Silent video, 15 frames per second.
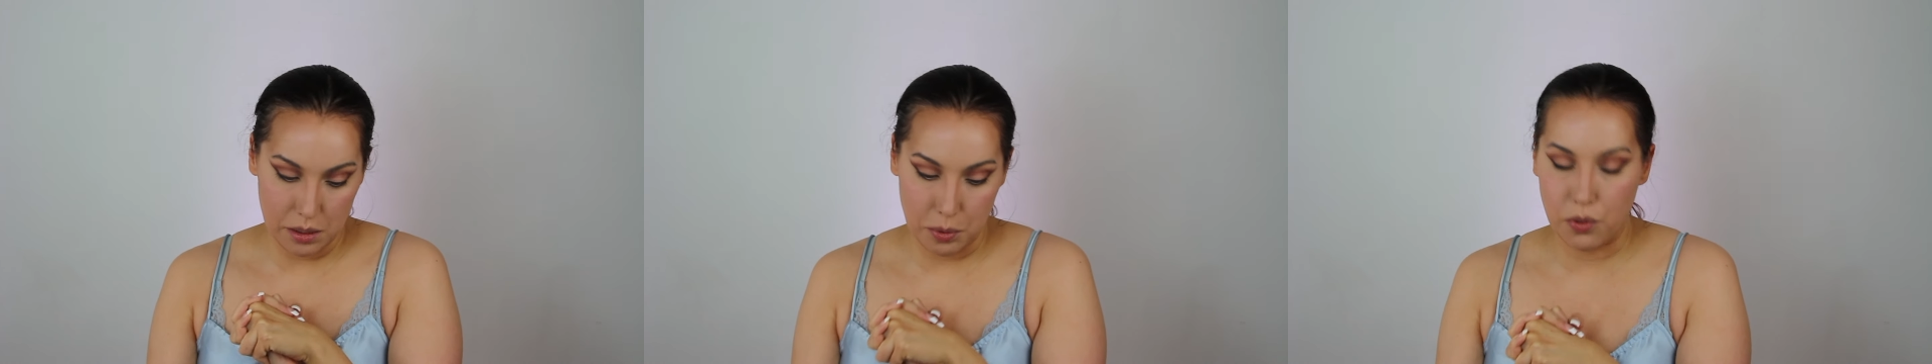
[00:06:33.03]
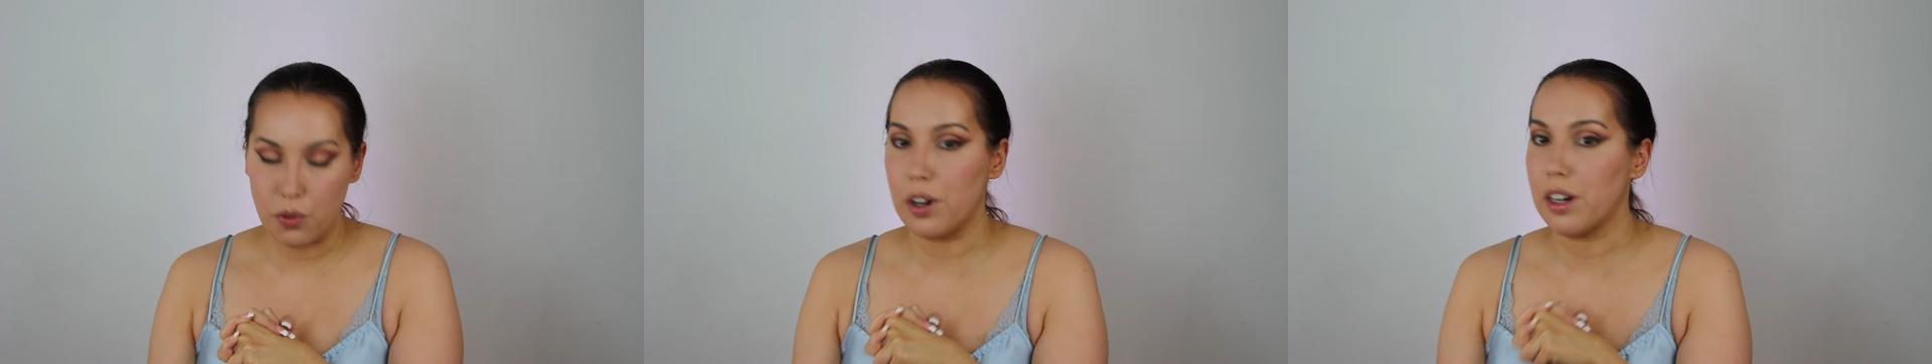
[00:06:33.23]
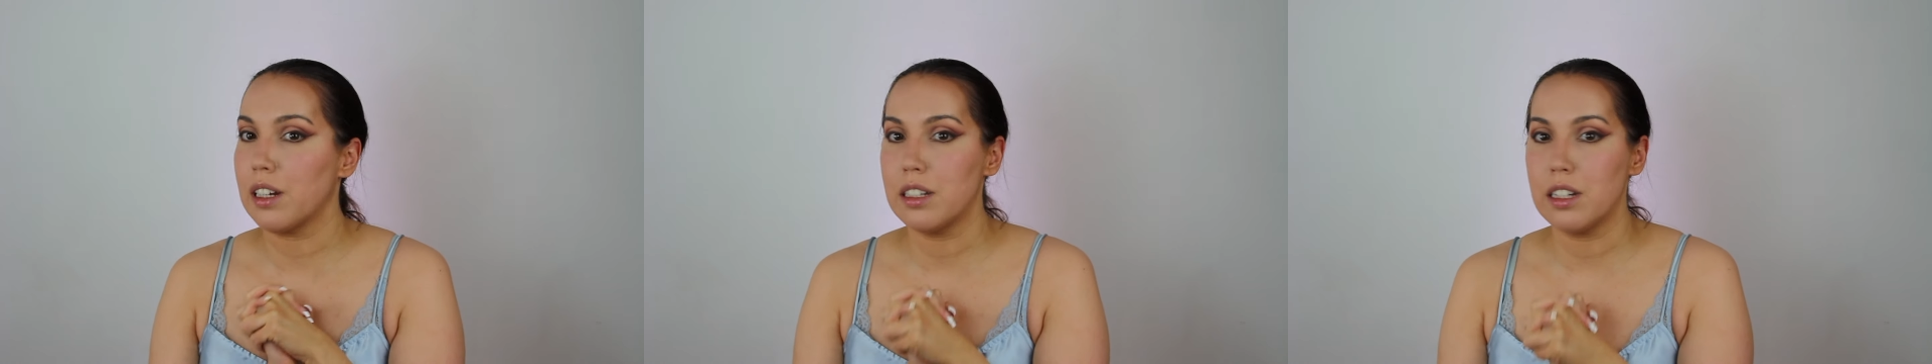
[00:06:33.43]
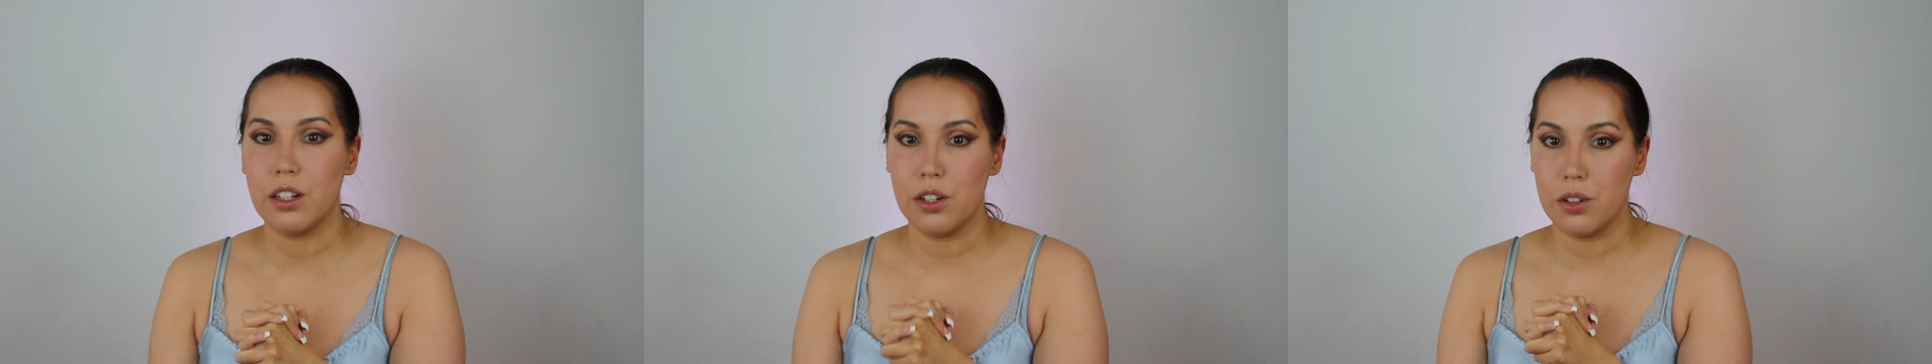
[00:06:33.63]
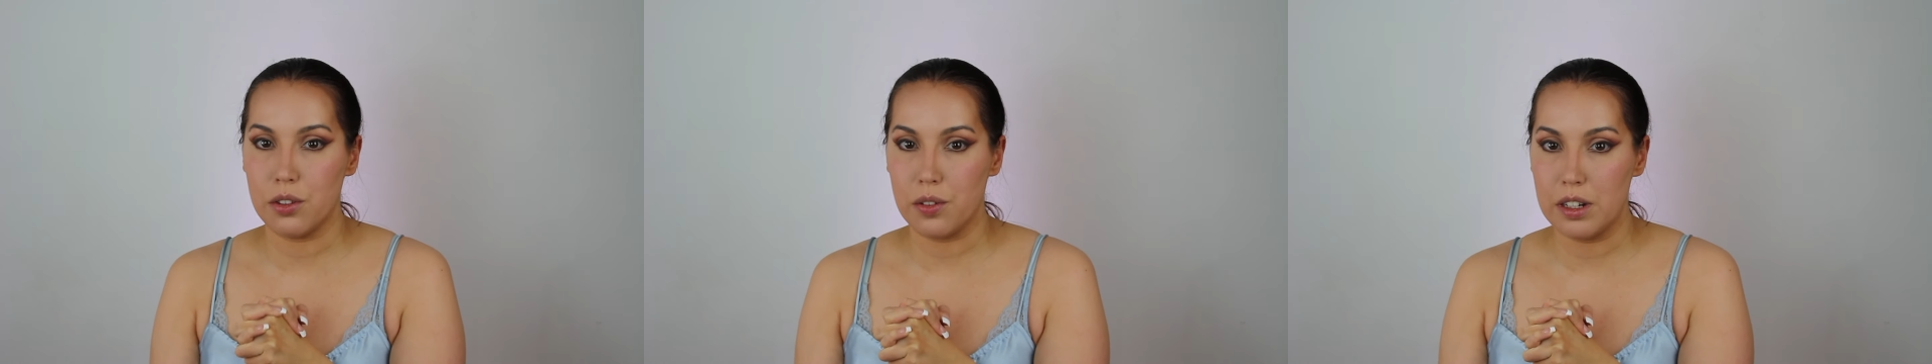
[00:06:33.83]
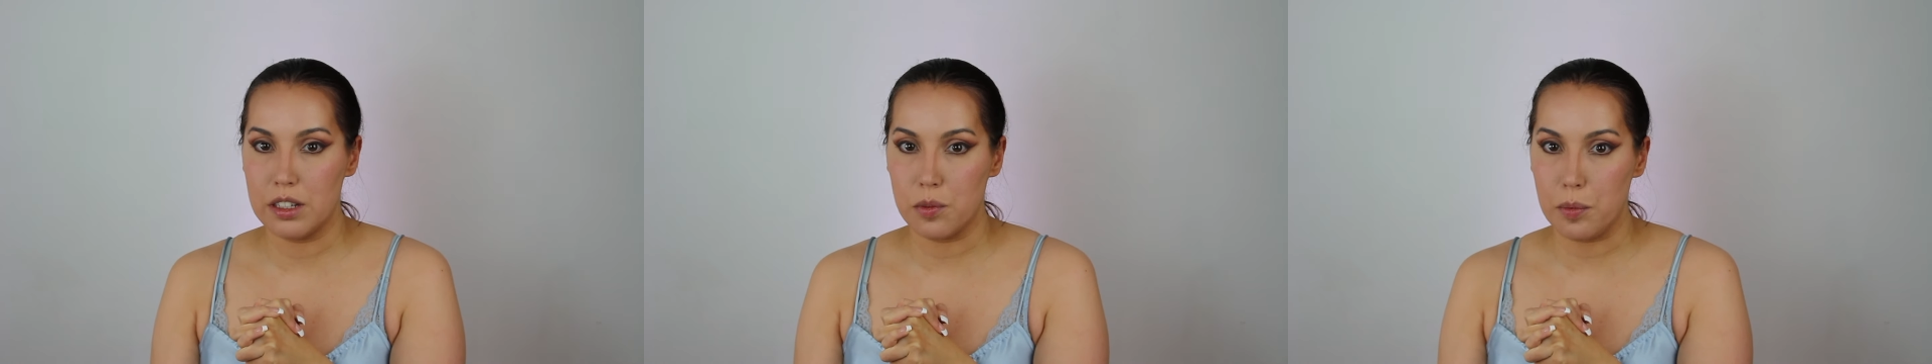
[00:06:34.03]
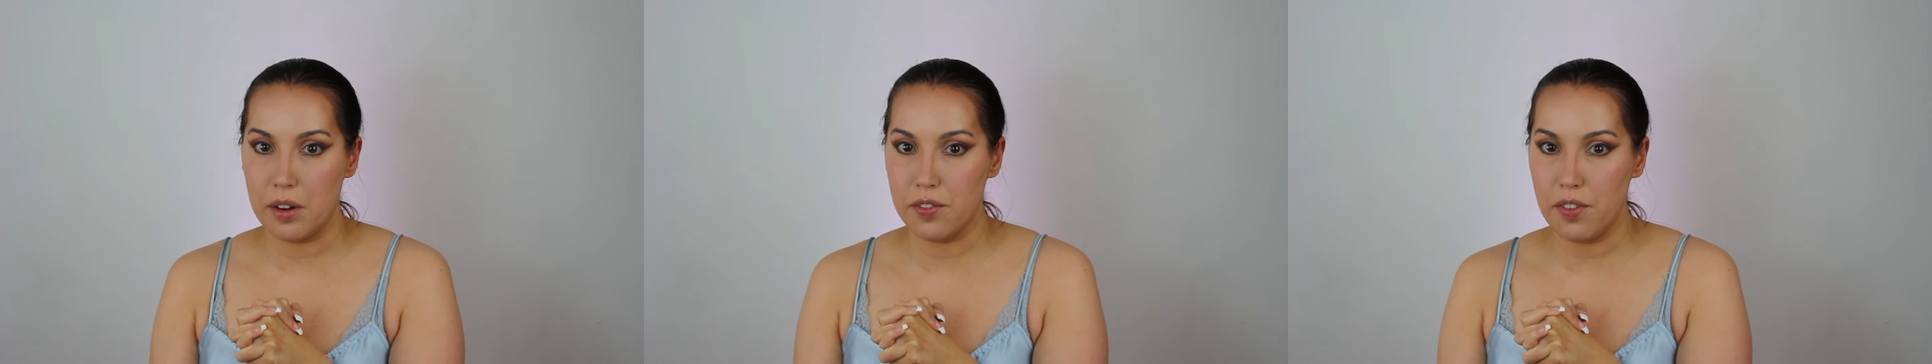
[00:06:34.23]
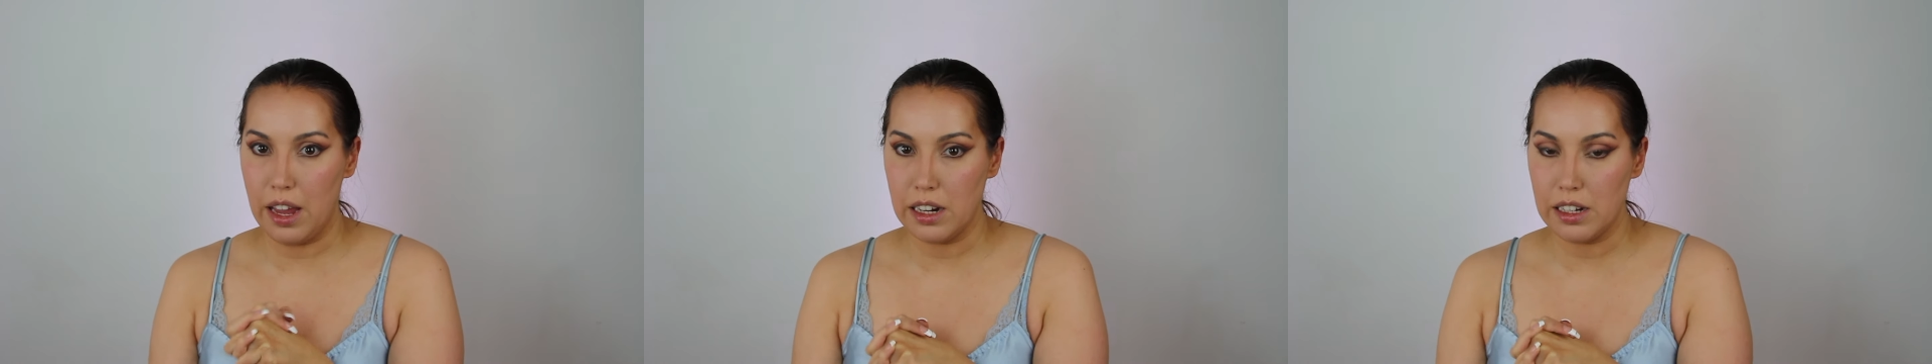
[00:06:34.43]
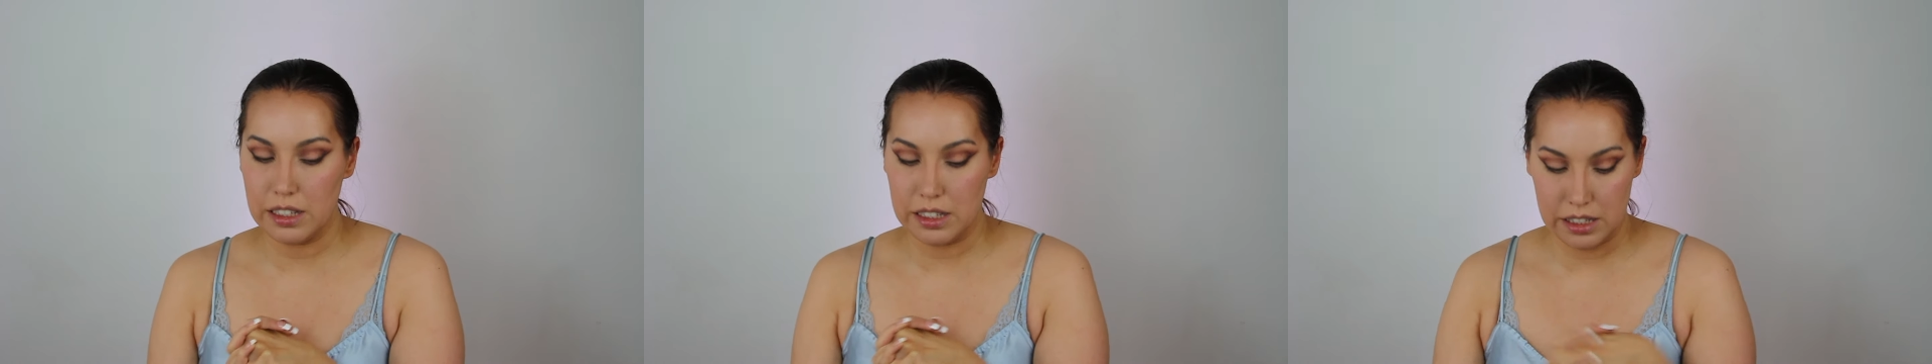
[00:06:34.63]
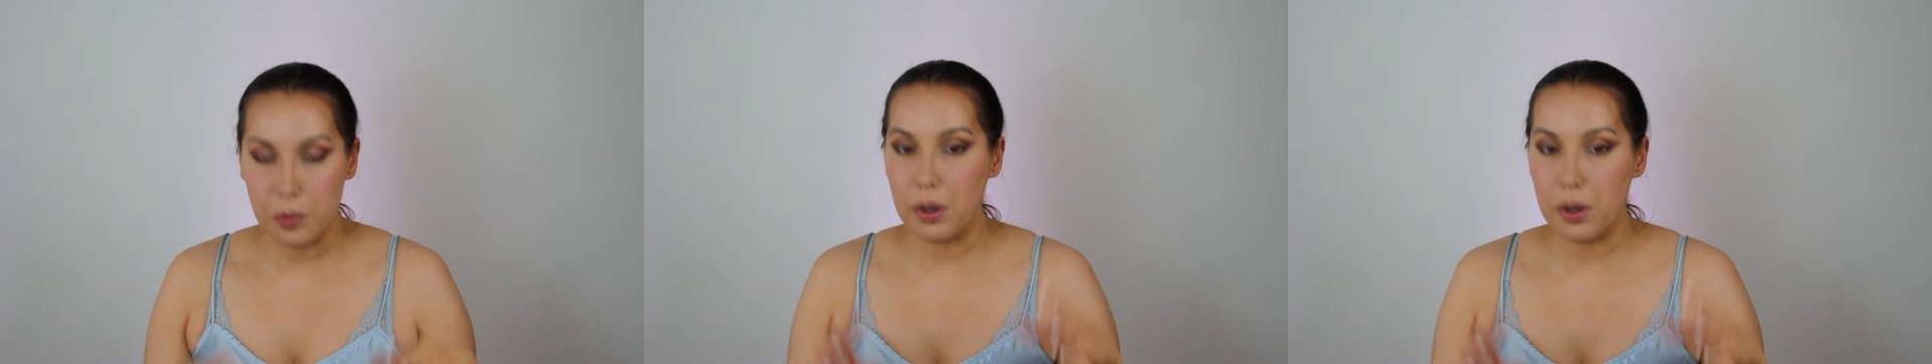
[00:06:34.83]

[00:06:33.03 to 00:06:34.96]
before I continue the rest of my face.